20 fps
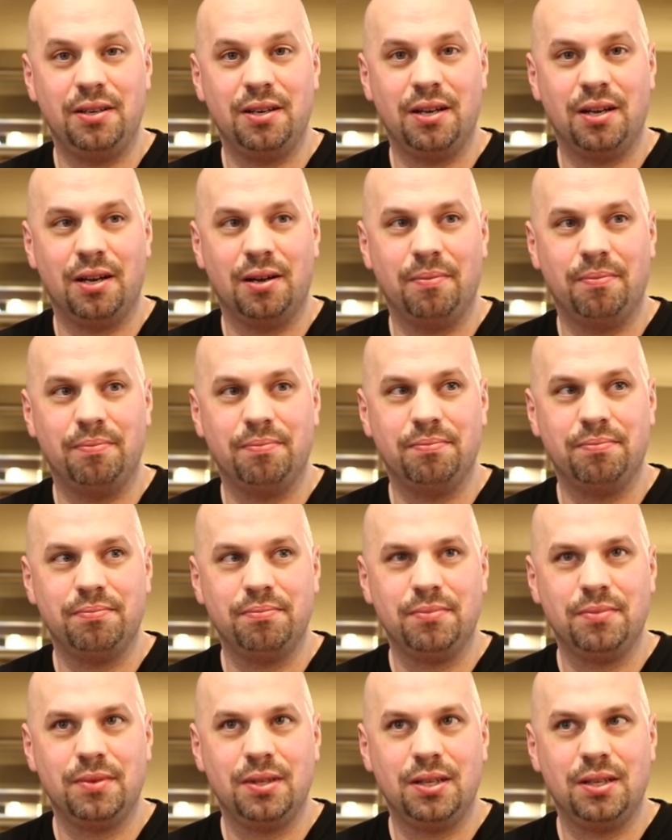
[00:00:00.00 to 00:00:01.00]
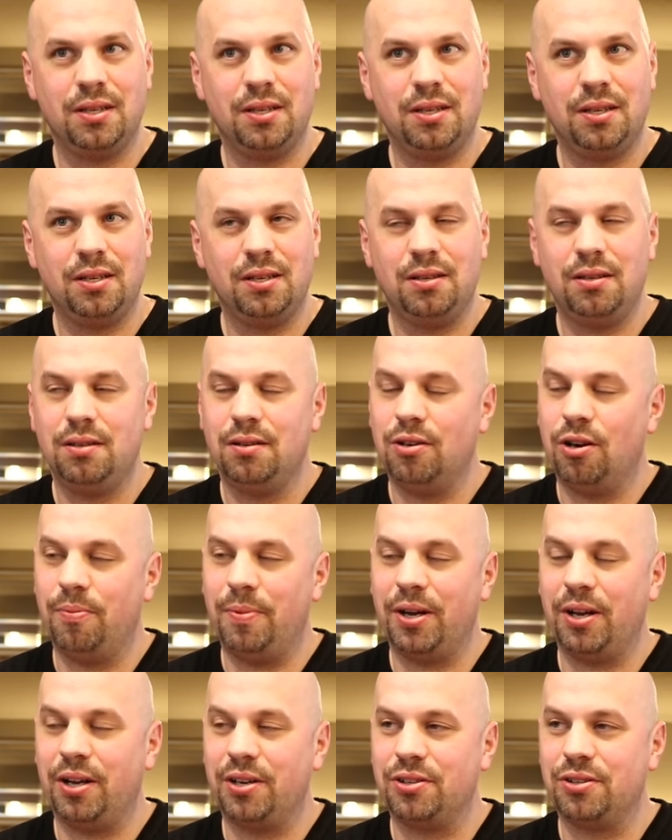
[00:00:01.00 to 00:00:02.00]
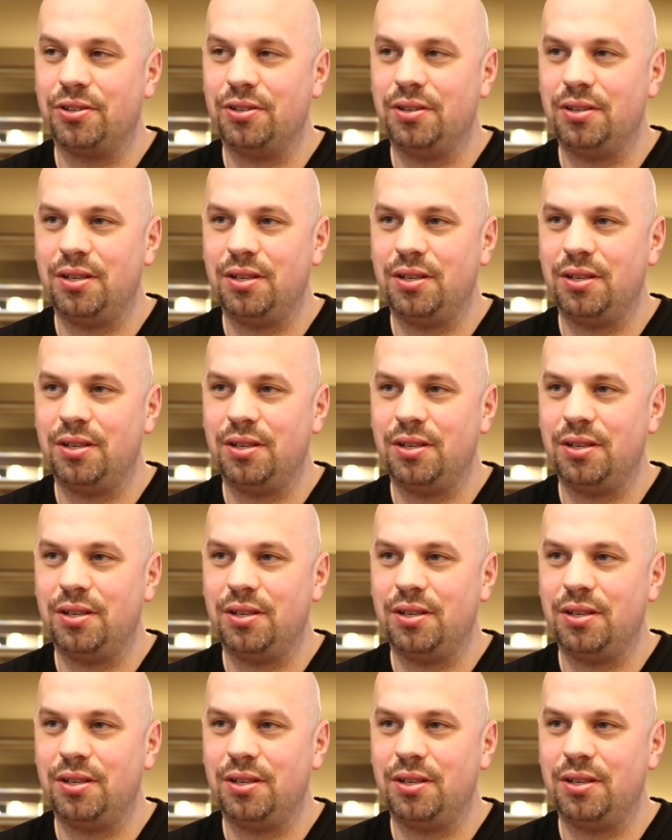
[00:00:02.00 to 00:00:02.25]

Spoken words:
oh my gosh,